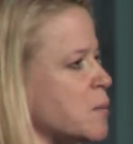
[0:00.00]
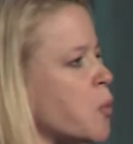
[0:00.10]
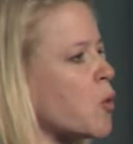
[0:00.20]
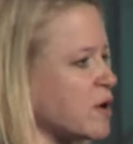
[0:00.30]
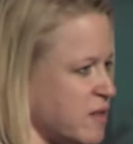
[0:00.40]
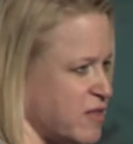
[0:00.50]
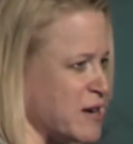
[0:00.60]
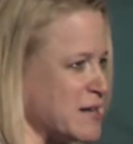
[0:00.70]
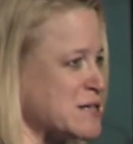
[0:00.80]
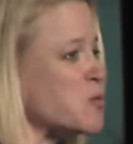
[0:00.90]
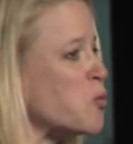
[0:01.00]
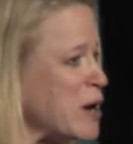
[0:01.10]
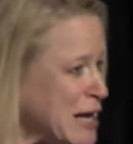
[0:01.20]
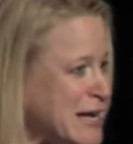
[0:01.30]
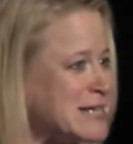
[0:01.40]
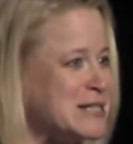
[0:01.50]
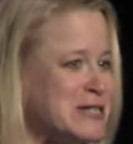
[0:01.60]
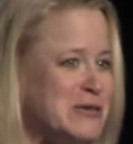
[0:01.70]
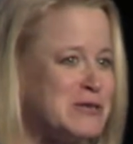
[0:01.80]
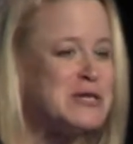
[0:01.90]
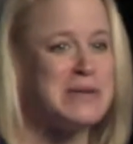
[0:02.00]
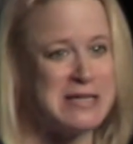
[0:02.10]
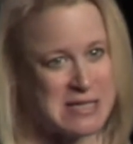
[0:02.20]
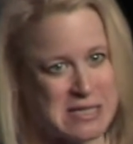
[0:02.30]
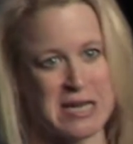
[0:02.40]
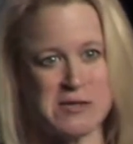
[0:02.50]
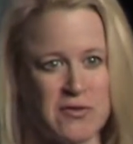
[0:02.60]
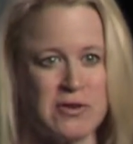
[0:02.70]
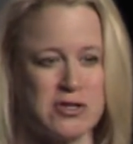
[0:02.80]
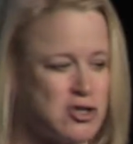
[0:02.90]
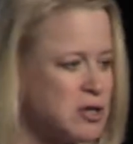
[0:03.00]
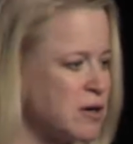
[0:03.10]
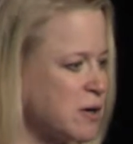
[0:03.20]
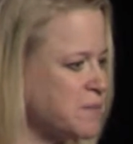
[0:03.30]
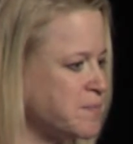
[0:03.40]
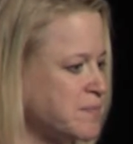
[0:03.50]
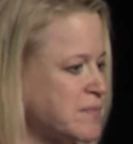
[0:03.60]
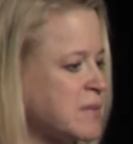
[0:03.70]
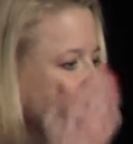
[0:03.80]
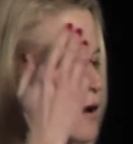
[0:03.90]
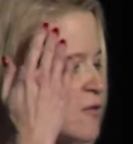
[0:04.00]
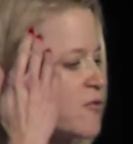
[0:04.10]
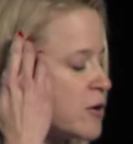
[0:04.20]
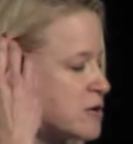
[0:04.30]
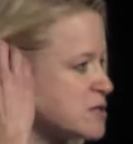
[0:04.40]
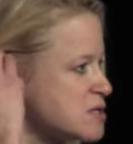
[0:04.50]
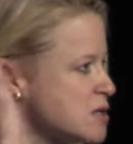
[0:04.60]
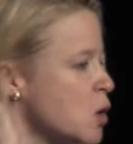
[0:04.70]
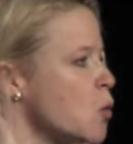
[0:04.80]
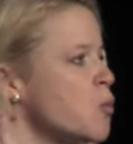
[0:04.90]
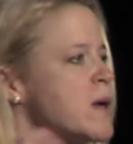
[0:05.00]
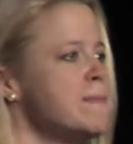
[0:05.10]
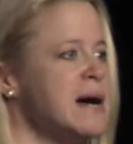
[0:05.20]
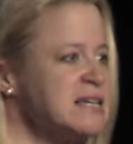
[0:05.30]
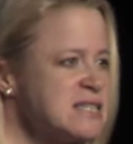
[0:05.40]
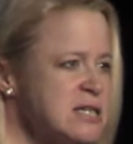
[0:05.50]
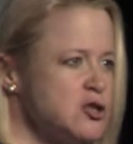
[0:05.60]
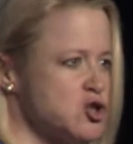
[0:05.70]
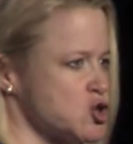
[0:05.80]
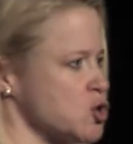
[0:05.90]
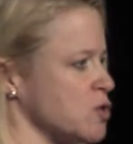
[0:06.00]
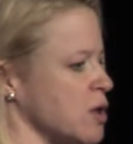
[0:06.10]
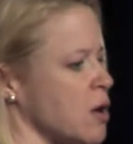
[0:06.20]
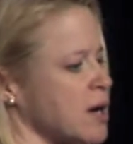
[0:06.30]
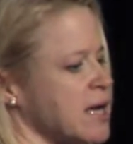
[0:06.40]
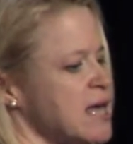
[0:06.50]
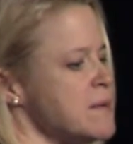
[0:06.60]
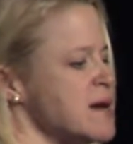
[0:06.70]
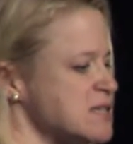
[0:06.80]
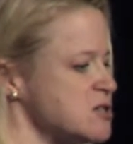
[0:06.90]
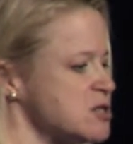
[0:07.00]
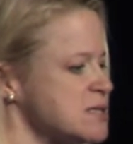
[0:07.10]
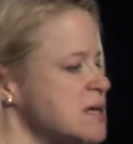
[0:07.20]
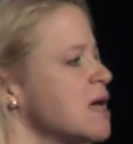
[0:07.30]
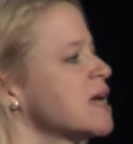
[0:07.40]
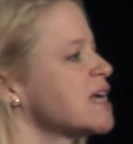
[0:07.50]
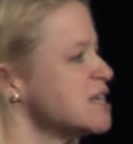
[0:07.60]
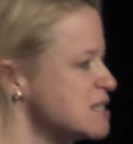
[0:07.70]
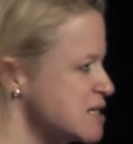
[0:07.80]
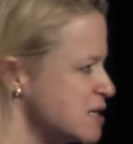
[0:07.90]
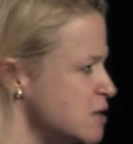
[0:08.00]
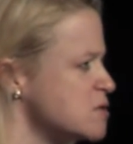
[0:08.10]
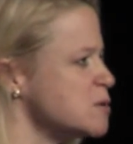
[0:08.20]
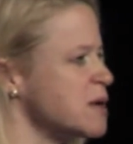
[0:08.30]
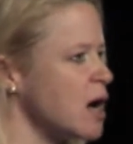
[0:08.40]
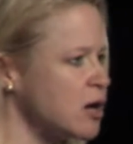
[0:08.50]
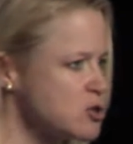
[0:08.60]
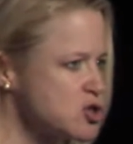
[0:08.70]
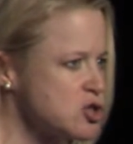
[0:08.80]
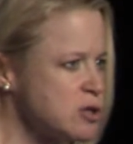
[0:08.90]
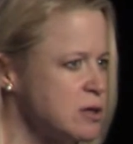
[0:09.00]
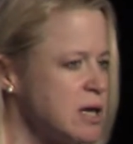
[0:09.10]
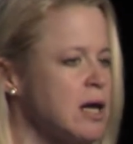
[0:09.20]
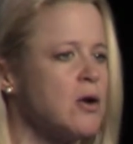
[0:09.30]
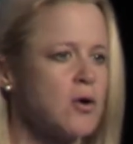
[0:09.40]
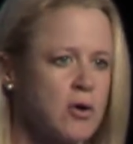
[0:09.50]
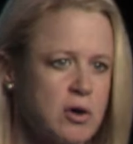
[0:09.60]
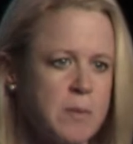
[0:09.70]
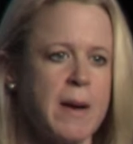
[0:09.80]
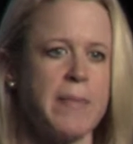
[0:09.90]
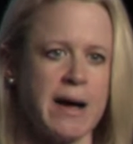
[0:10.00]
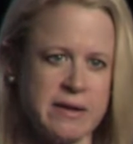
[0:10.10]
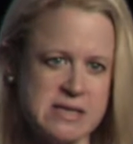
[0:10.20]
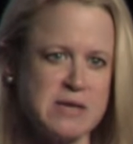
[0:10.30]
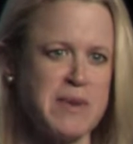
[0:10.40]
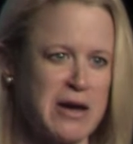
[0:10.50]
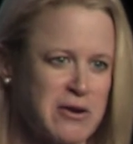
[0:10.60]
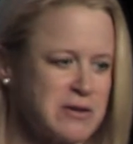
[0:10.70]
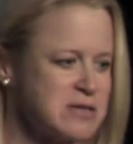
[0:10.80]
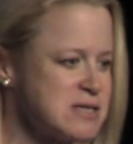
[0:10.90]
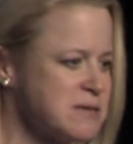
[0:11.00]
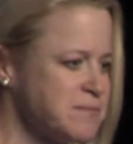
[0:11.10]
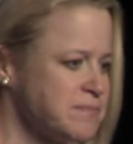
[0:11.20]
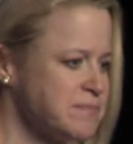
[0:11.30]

important things we need to do to be successful this year. First, we must ensure that our key messages continue to be understood and heard by policymakers.